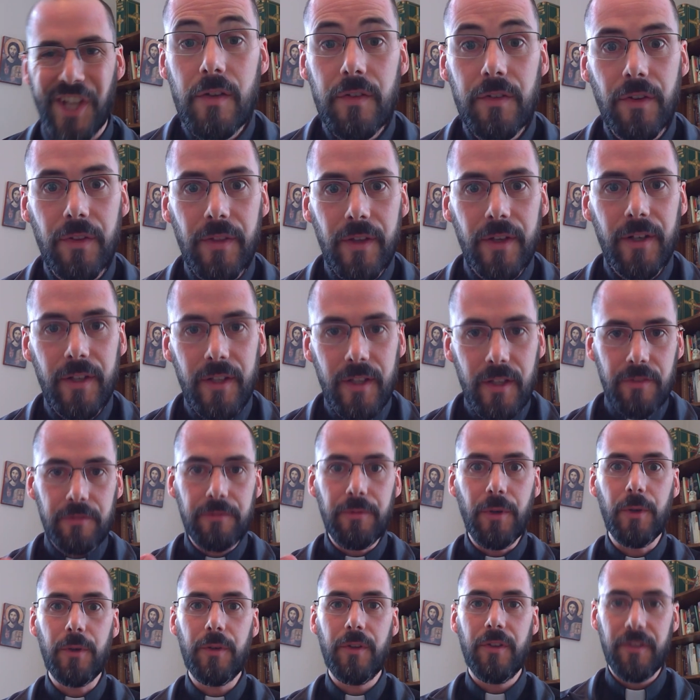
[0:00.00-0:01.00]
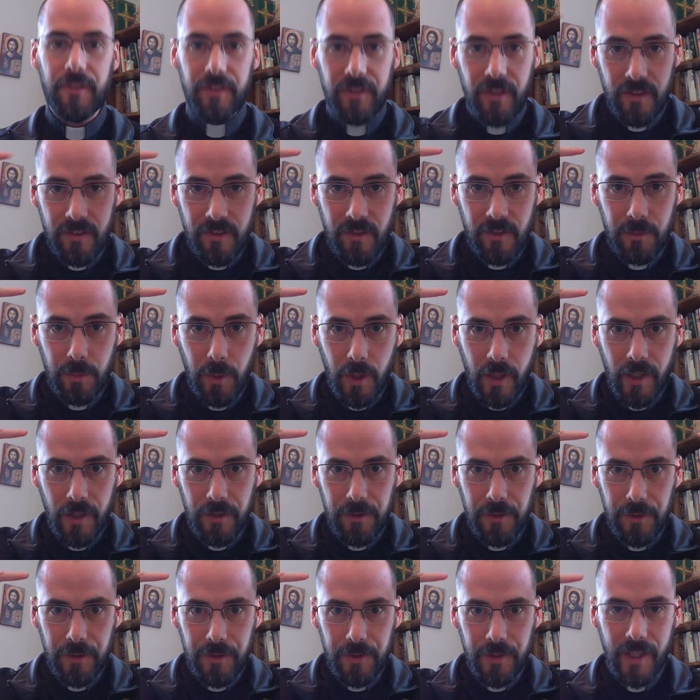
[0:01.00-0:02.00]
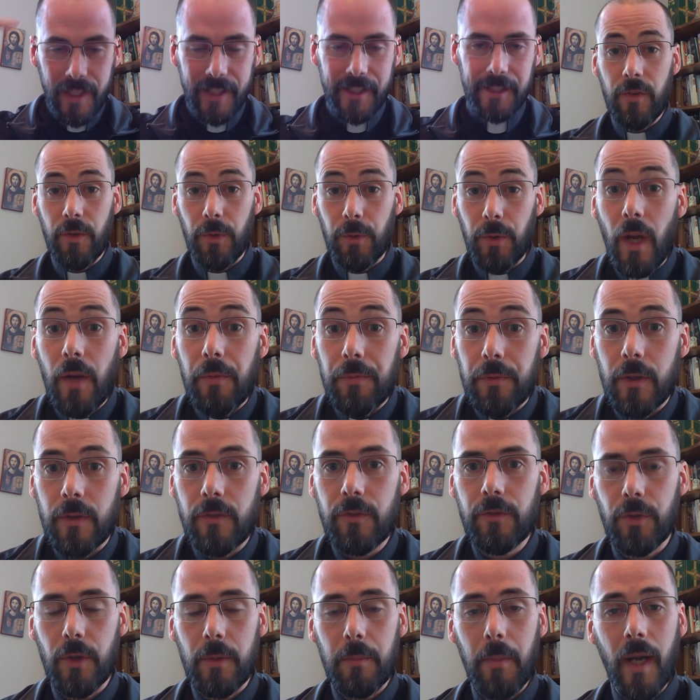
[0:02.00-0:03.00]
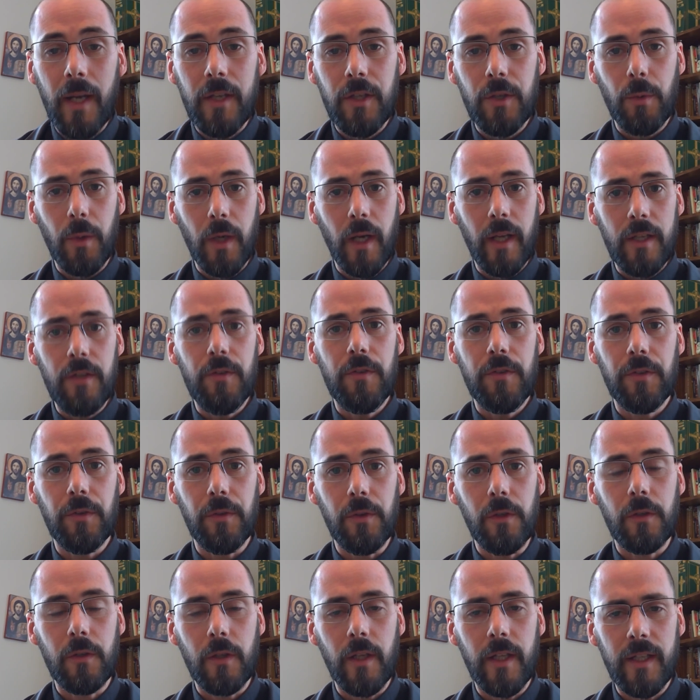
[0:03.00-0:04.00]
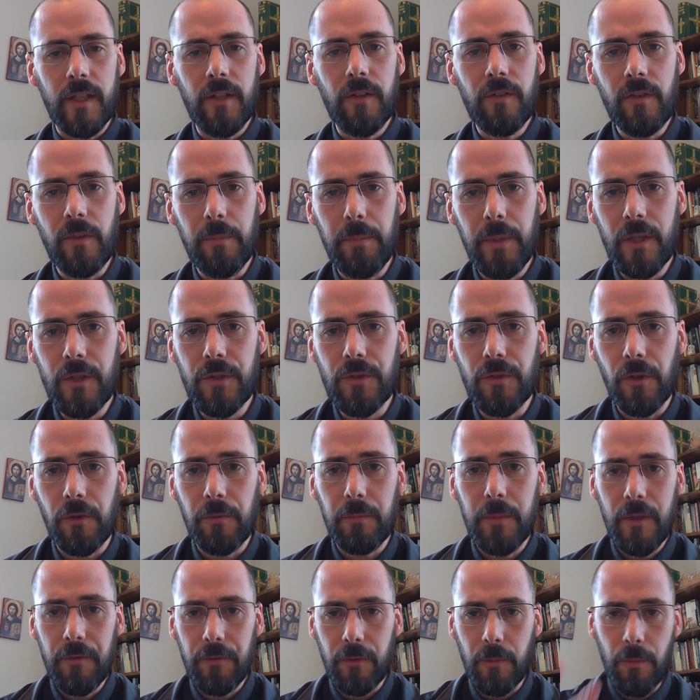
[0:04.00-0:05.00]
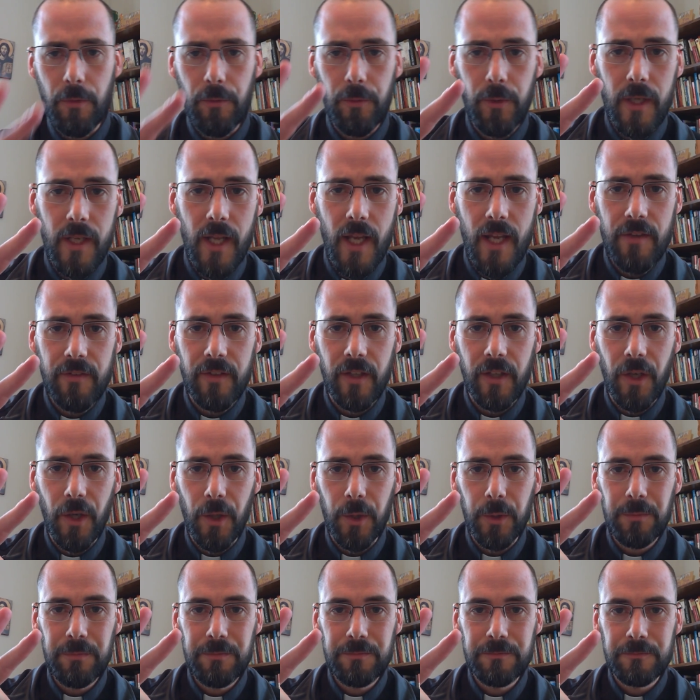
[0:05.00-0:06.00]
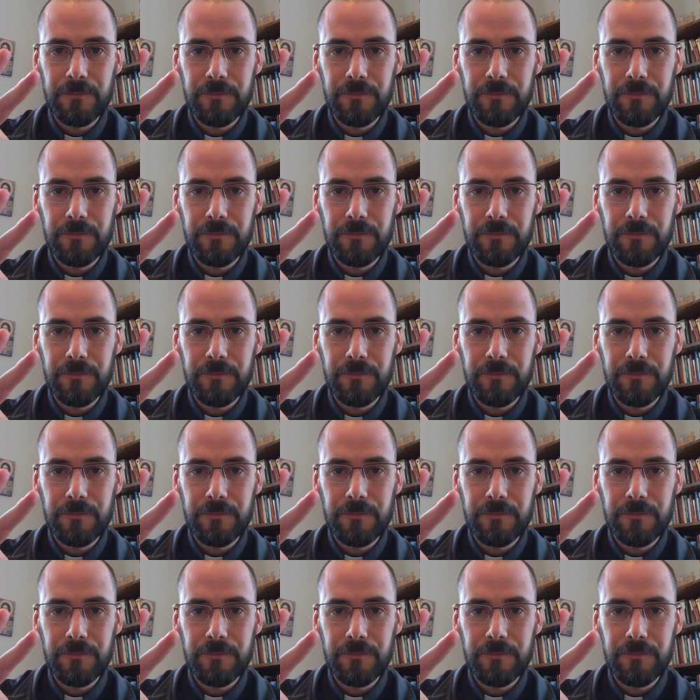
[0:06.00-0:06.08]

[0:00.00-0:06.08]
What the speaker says: So there it is, folks. This is what I look like. As a reference to remind you what I used to look like, here's a picture of me from 3 days ago.